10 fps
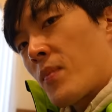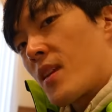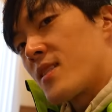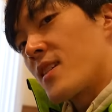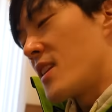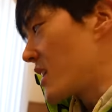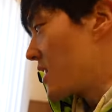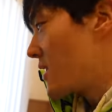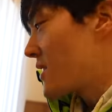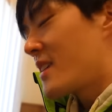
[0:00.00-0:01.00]
There's a
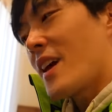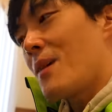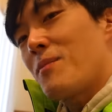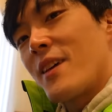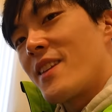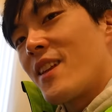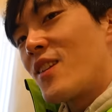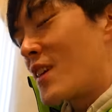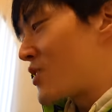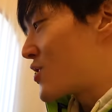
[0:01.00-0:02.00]
little tablet that
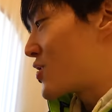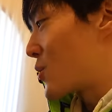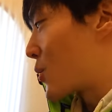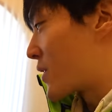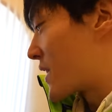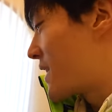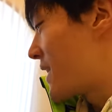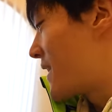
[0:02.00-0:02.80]
you can use to order.